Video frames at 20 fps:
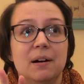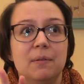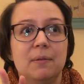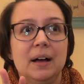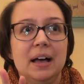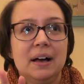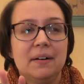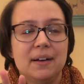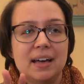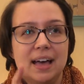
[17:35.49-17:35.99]

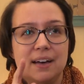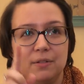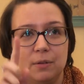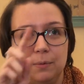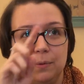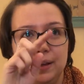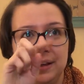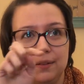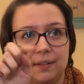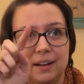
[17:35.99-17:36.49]
wow, I have a
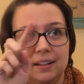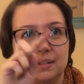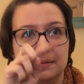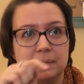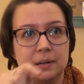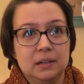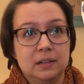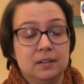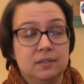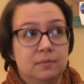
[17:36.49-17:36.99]
ring right in the
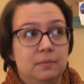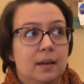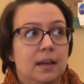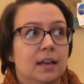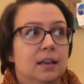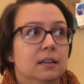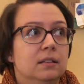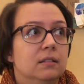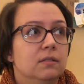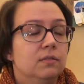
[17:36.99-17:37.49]
middle of
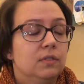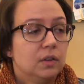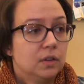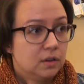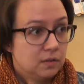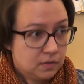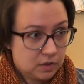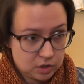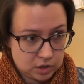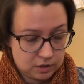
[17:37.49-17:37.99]
my
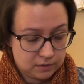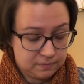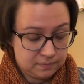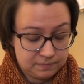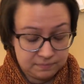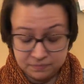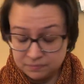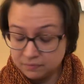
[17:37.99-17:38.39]
field of vision.